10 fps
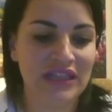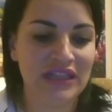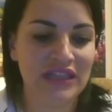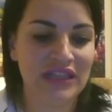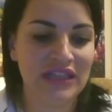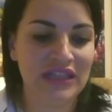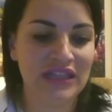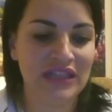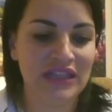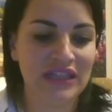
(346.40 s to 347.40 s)
I
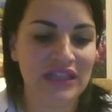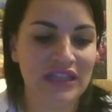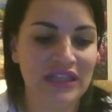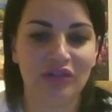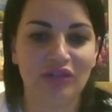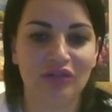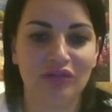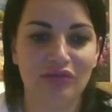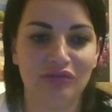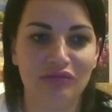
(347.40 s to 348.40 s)
trusted the person
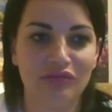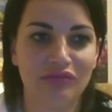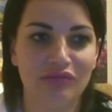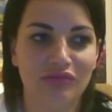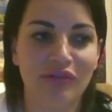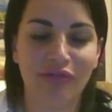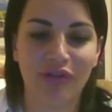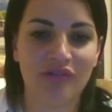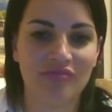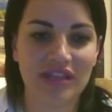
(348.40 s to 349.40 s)
who
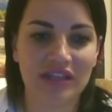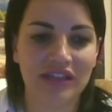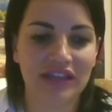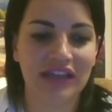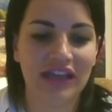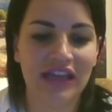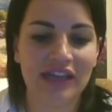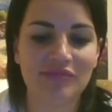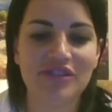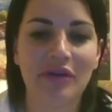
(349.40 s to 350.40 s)
referred me,
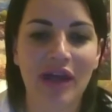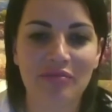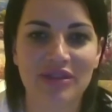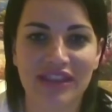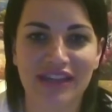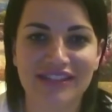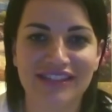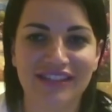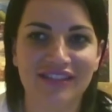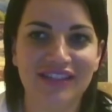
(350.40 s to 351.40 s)
and I'm so happy that I
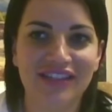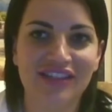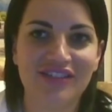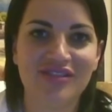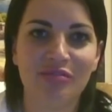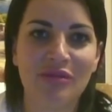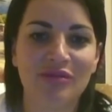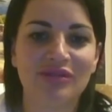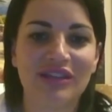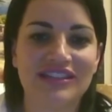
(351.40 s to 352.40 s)
did. So
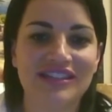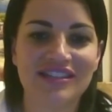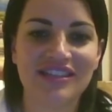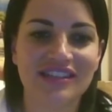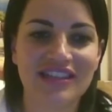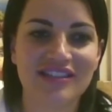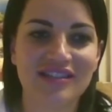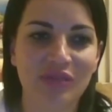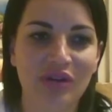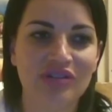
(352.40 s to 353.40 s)
people who get to see a
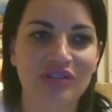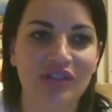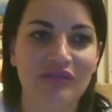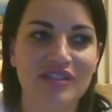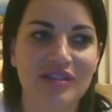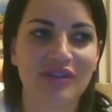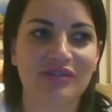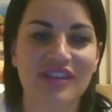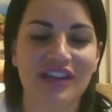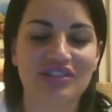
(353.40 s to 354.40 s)
testimonial of someone
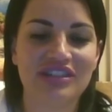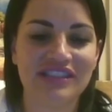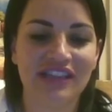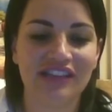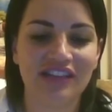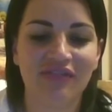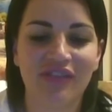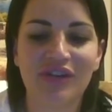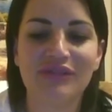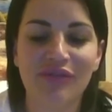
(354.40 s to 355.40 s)
who's actually done it are
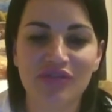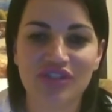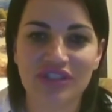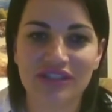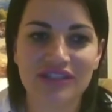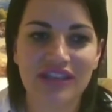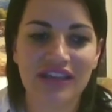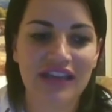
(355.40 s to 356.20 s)
very fortunate.